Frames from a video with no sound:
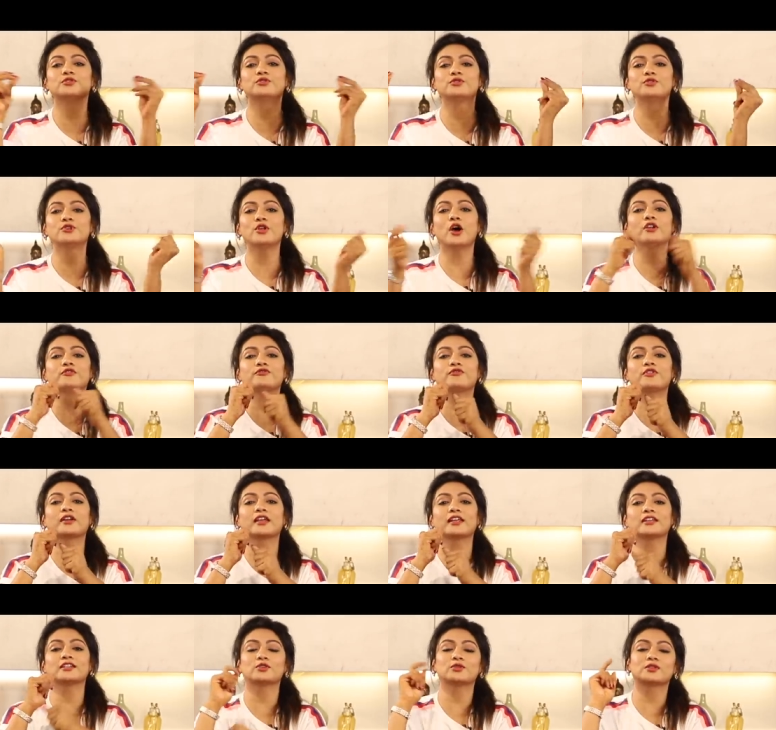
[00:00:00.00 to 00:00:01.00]
Do not
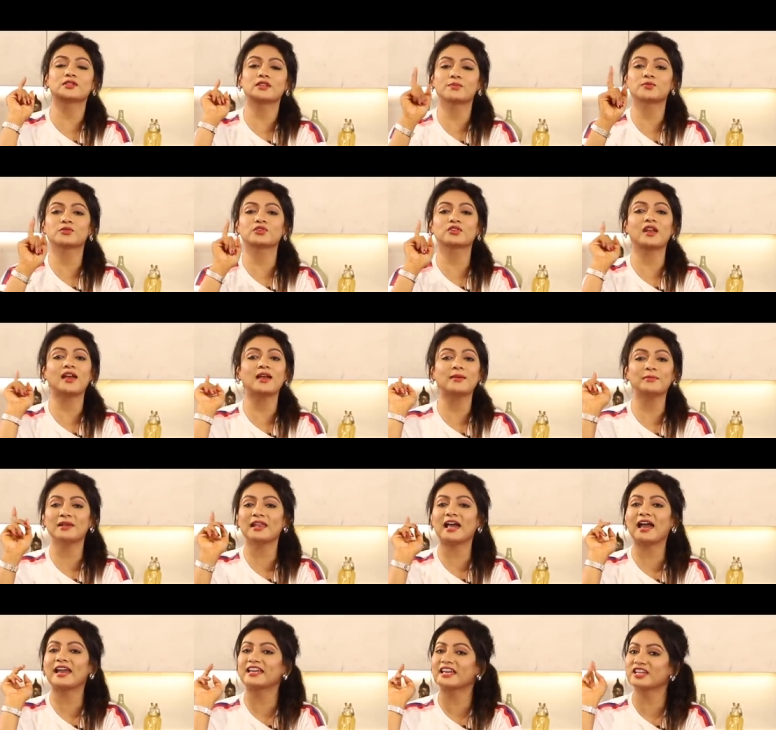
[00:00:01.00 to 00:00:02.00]
forget to subscribe,
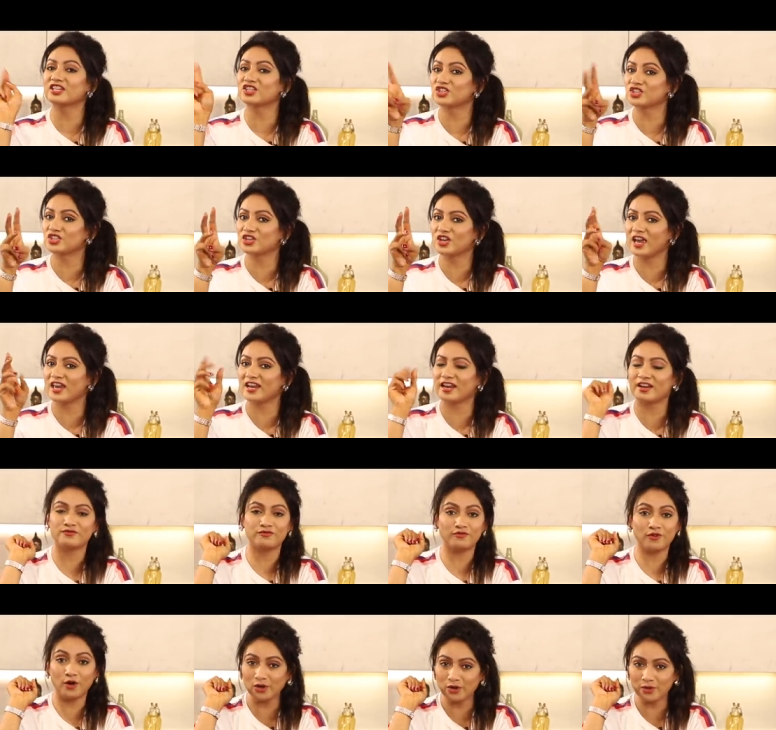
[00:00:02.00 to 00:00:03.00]
like and share and
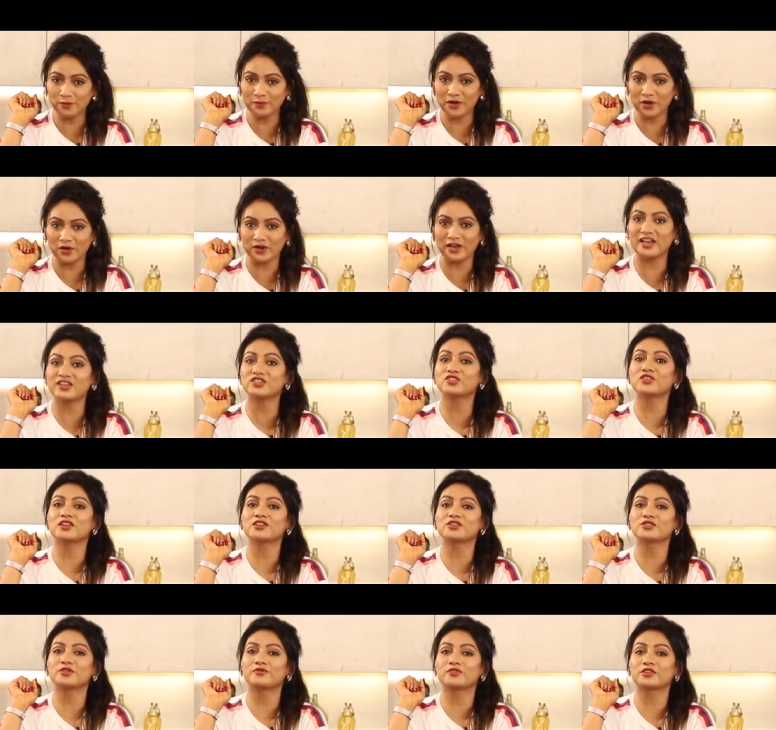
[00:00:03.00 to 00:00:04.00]
follow me on
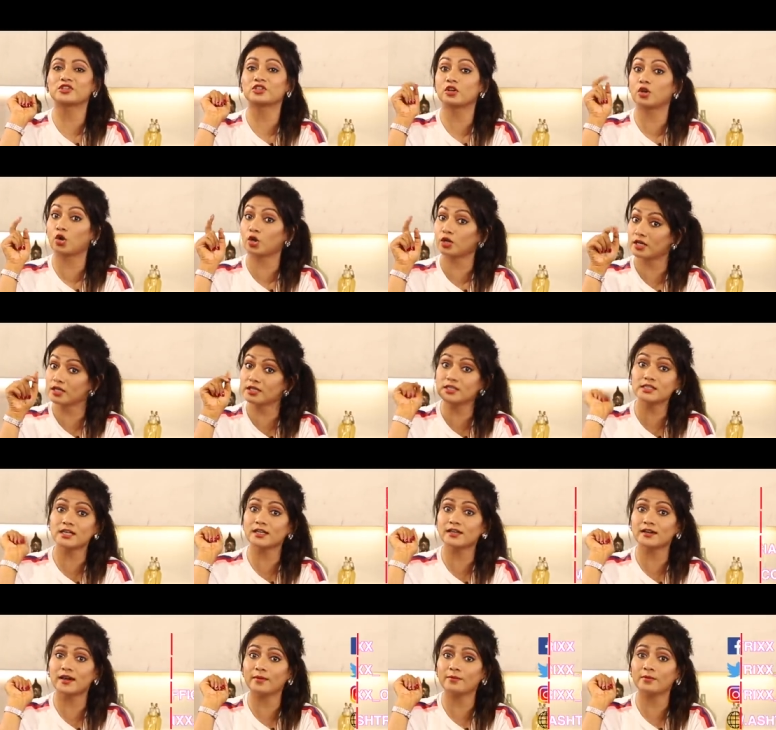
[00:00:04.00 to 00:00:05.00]
Ashtrixx Official on
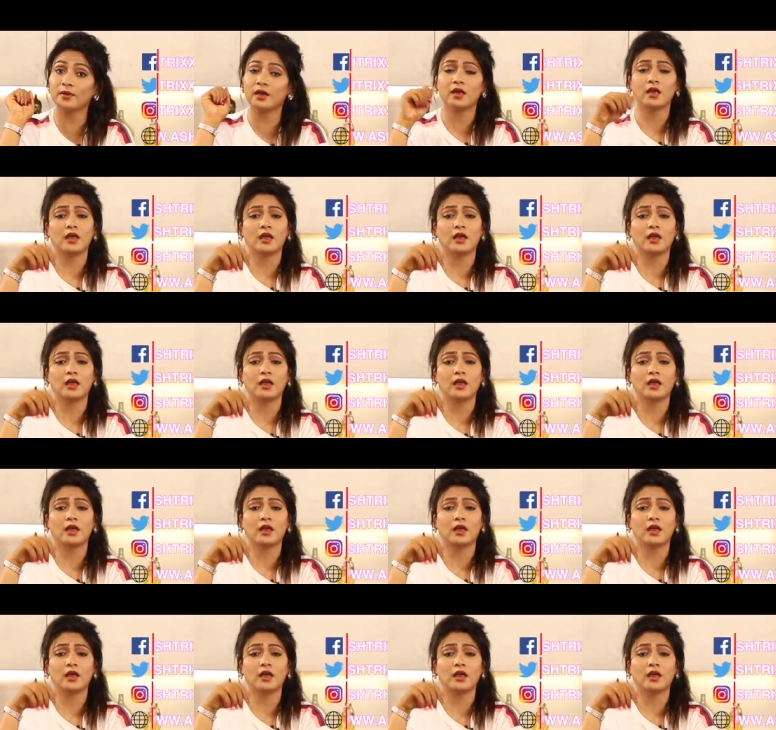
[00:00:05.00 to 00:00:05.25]
Instagram